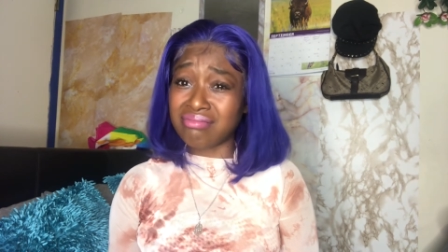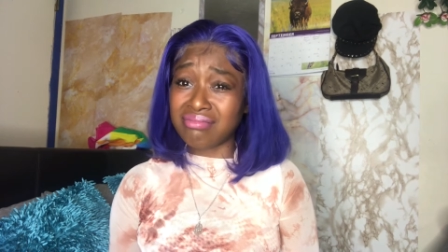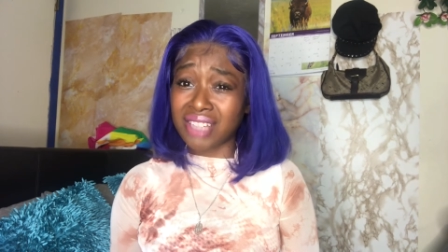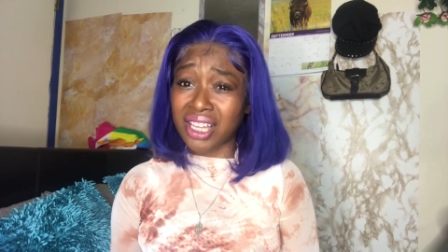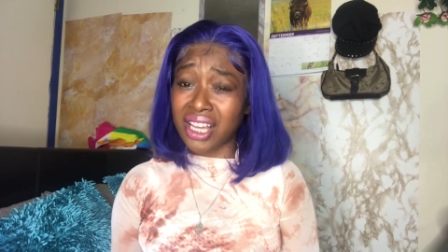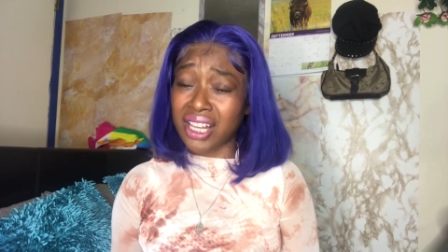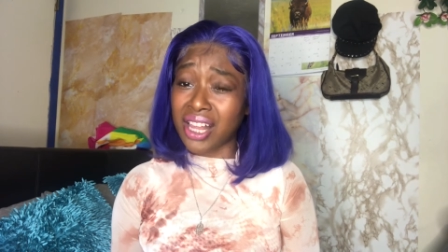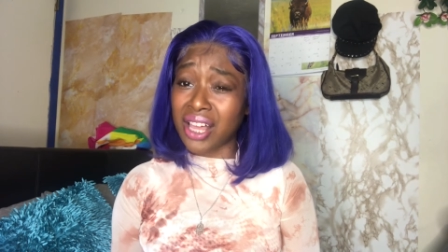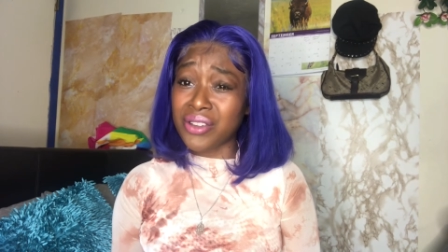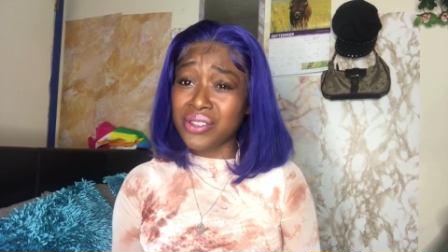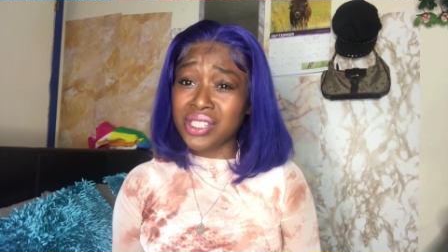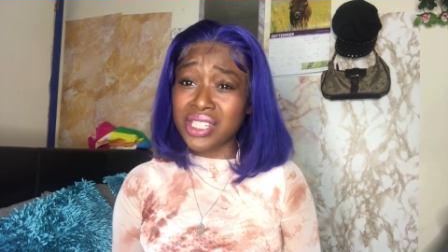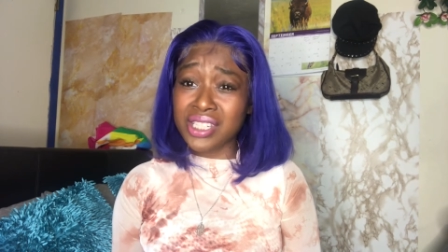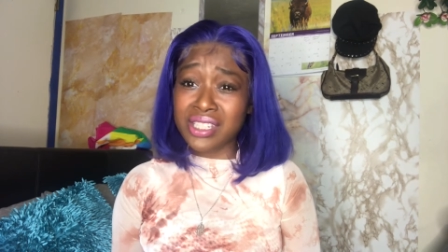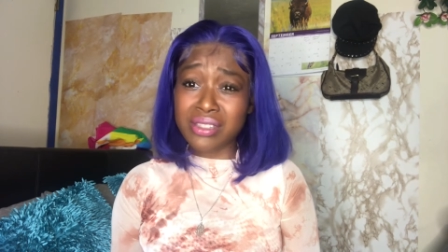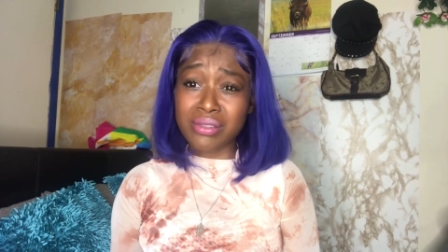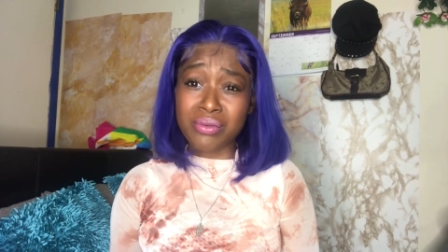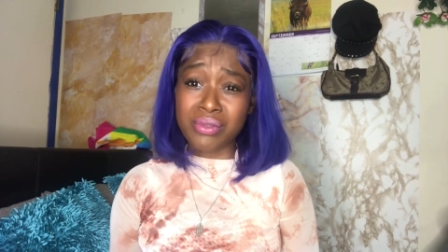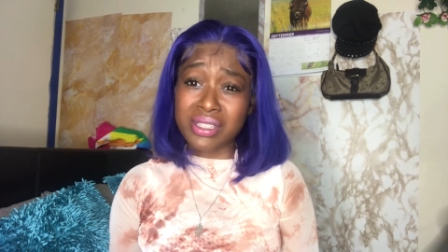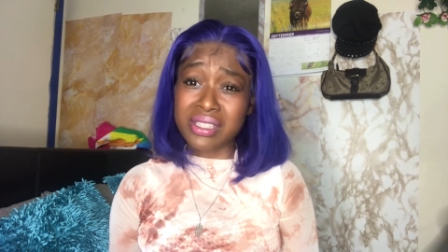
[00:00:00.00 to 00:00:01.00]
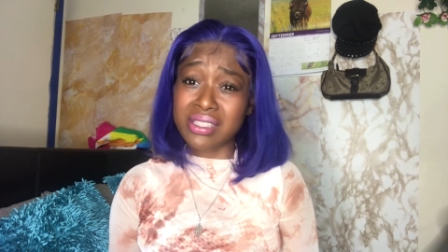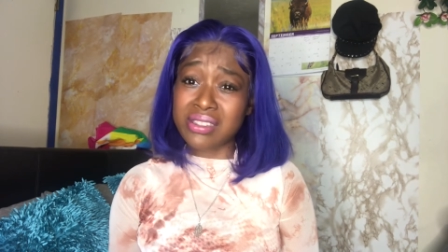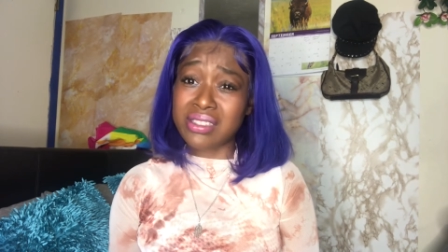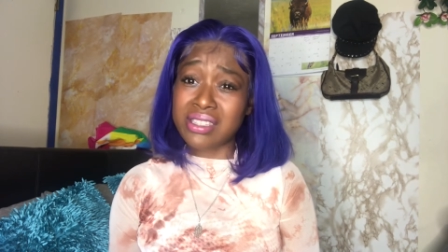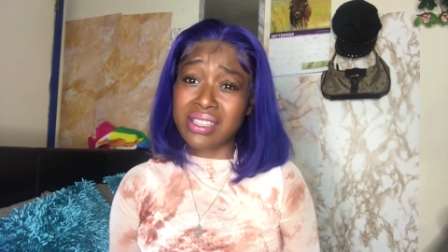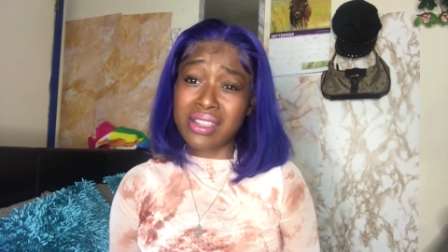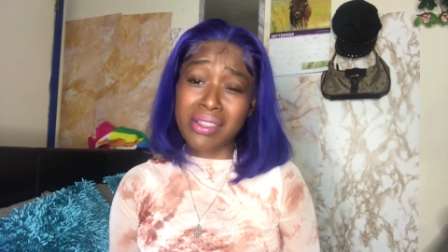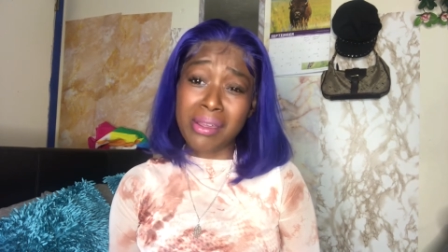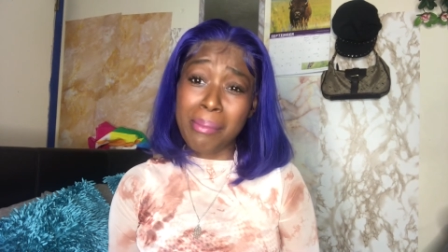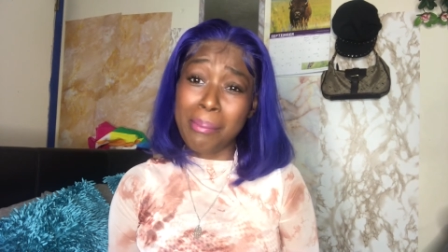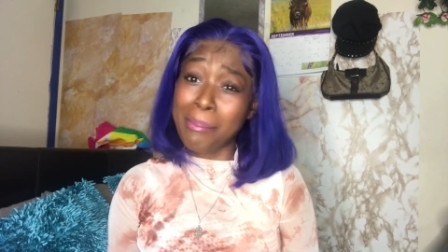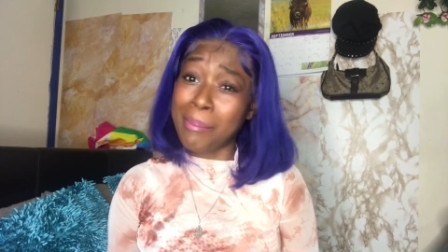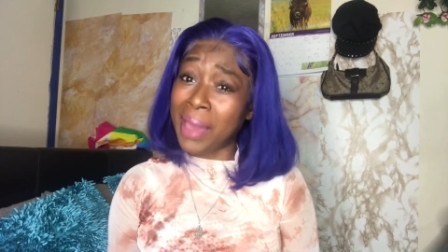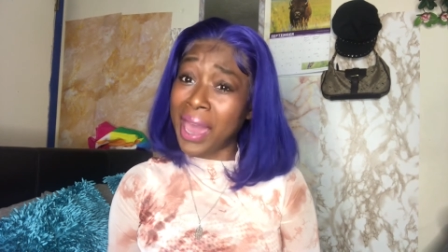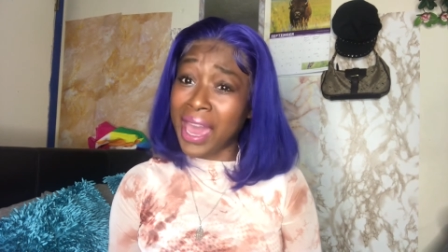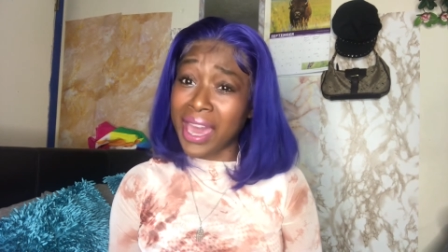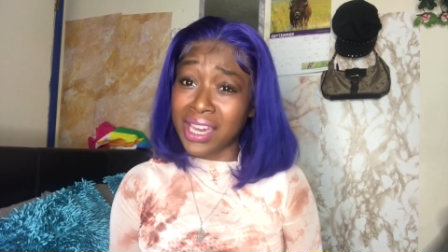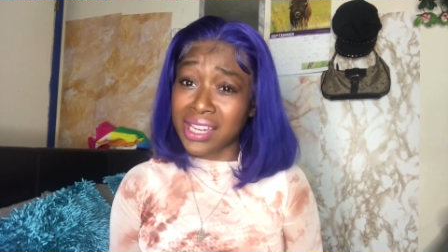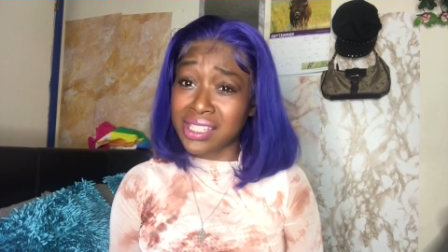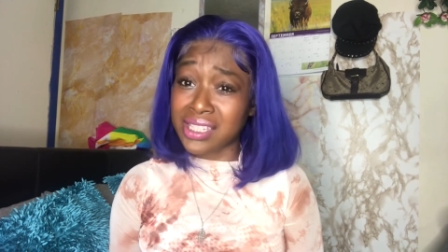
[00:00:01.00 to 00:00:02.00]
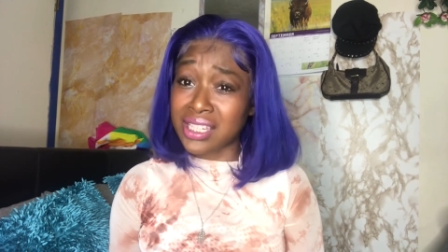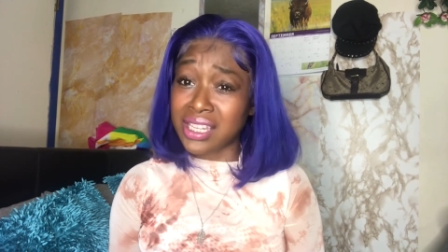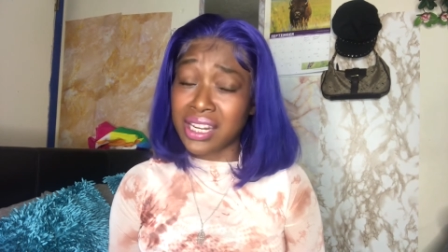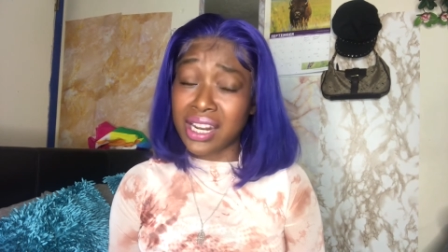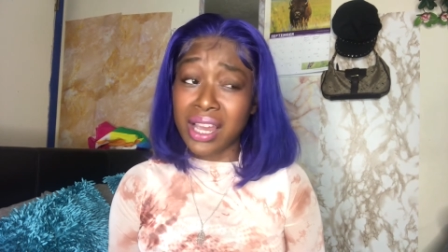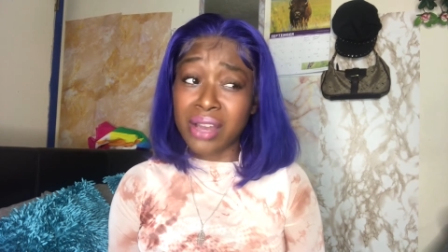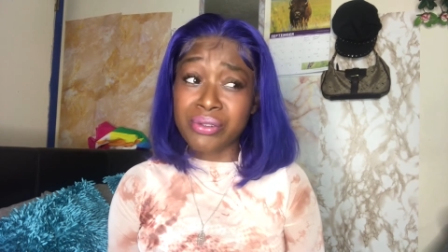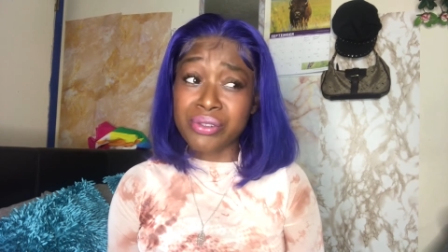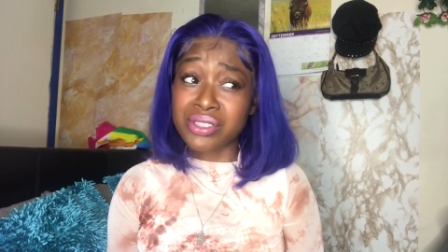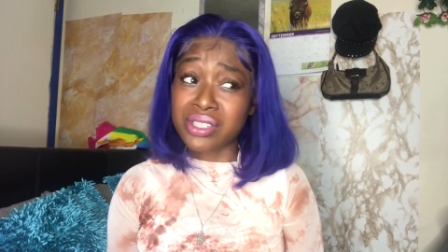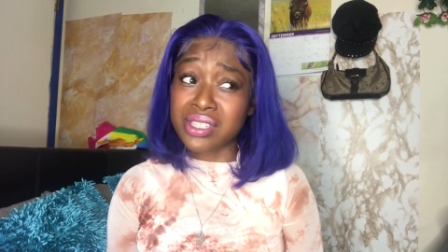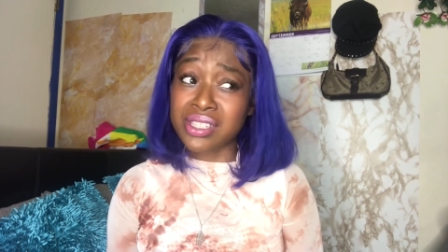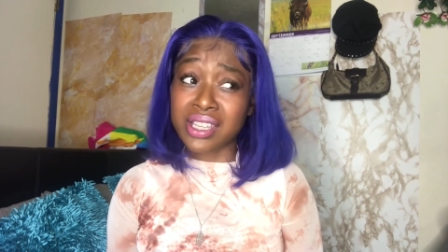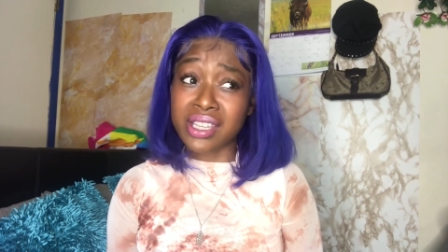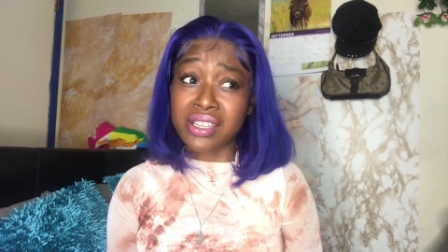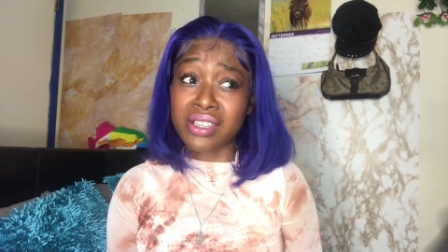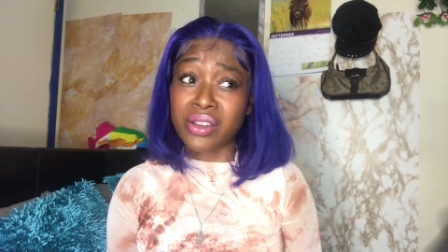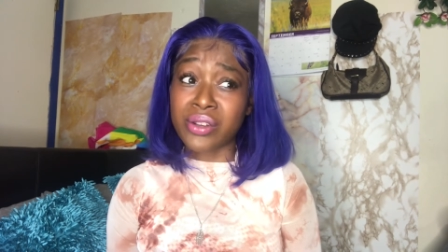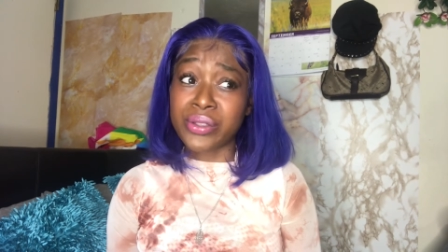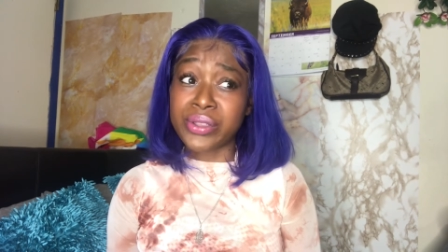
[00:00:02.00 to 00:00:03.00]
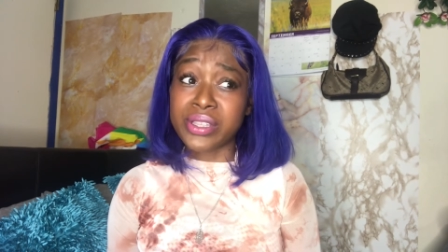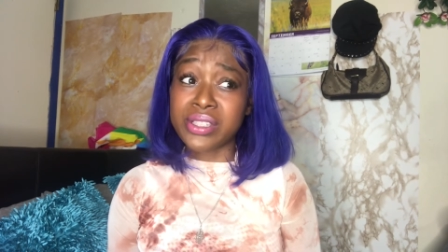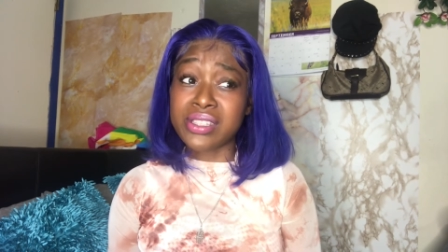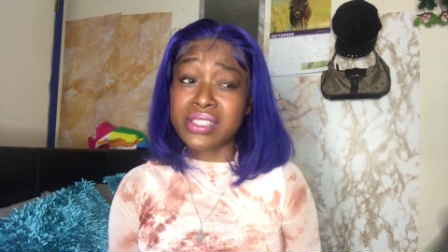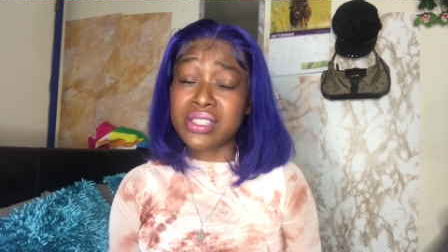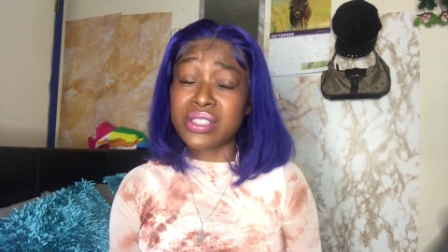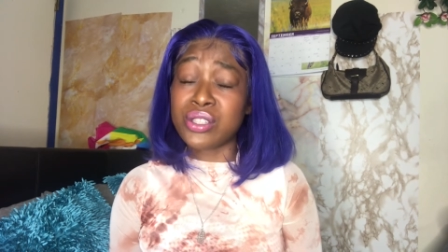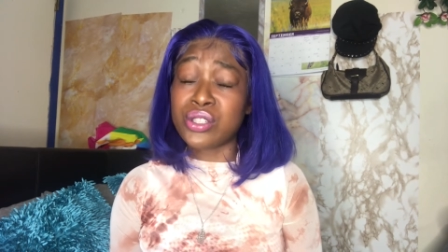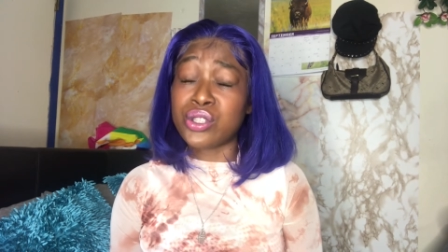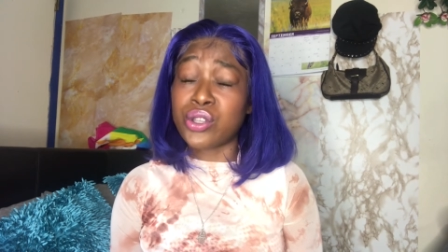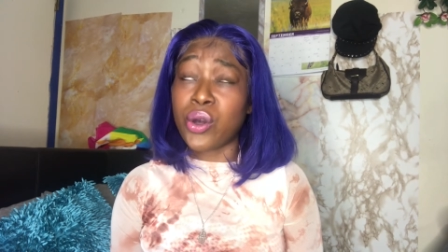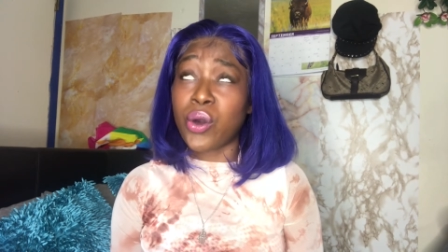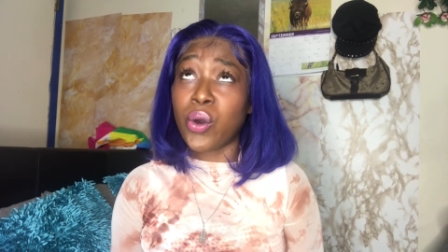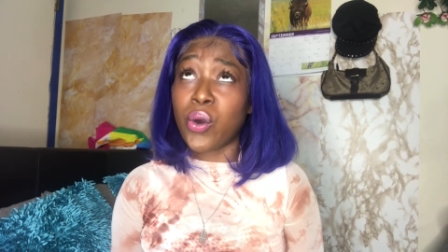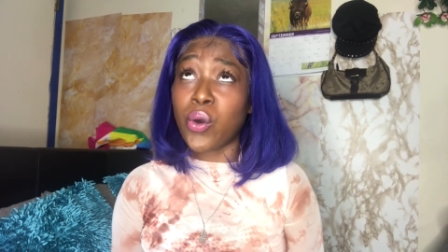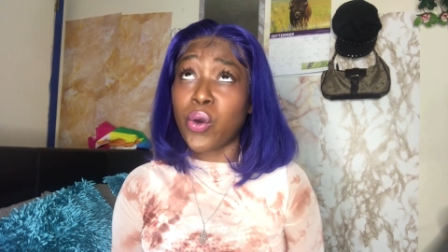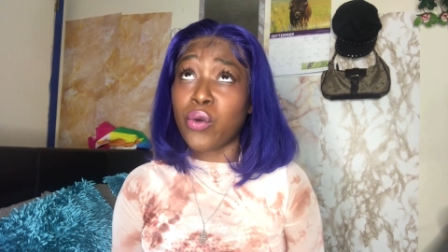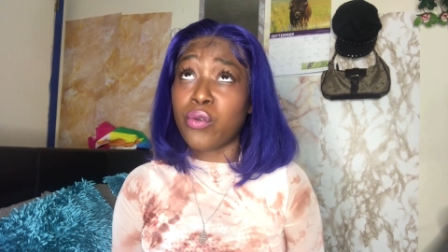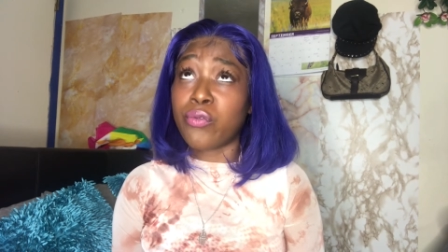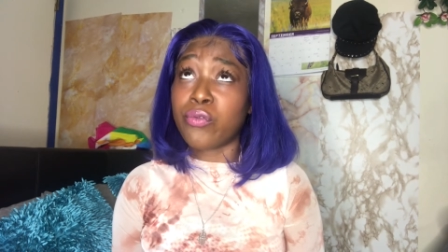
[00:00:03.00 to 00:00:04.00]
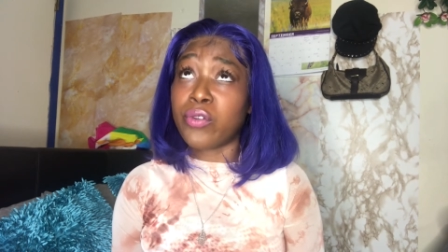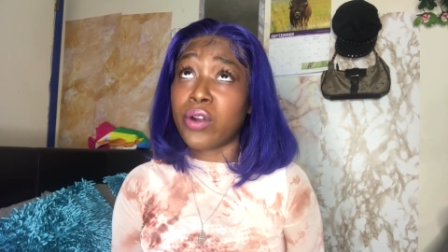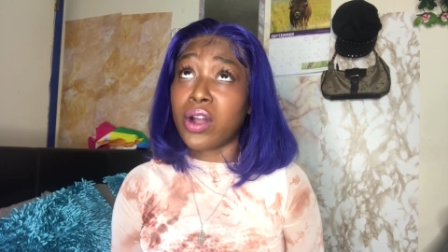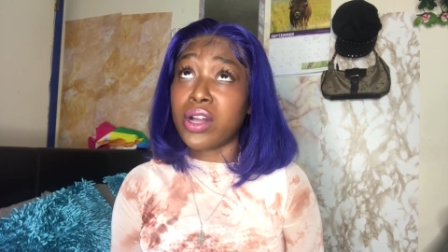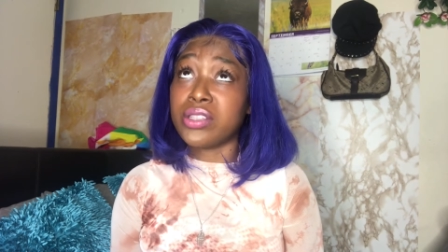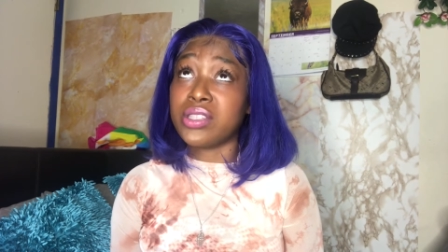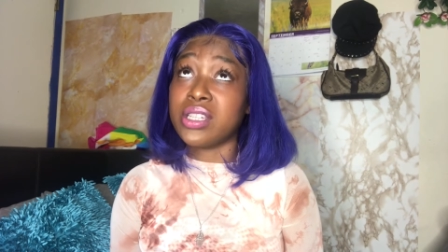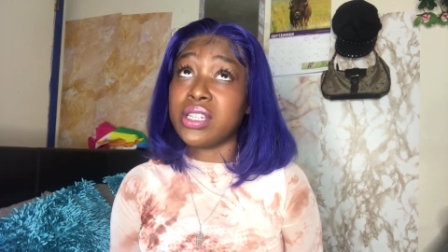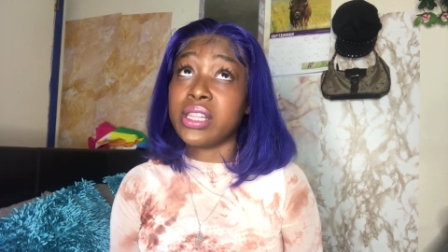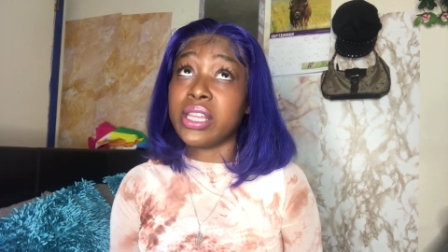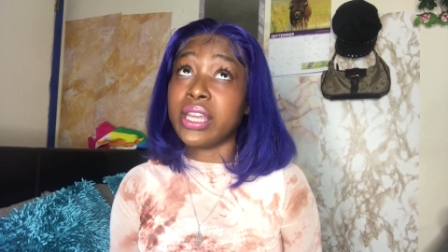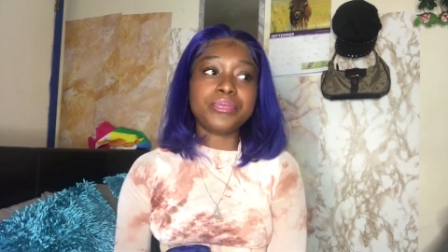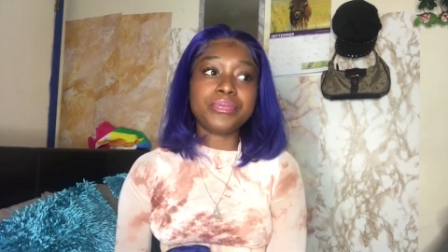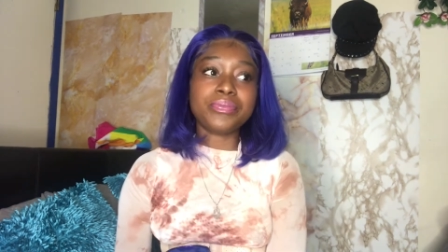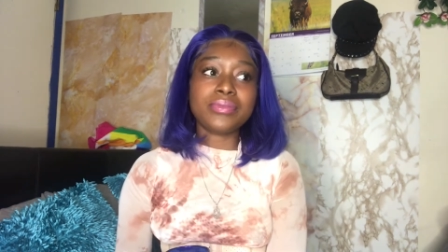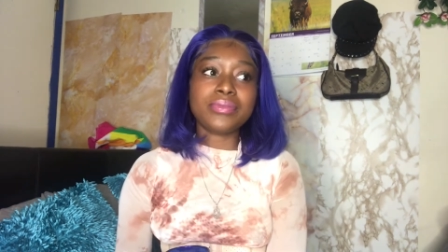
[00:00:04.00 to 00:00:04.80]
the cloud chasing was to the max and i was just like yo this is so fraudulent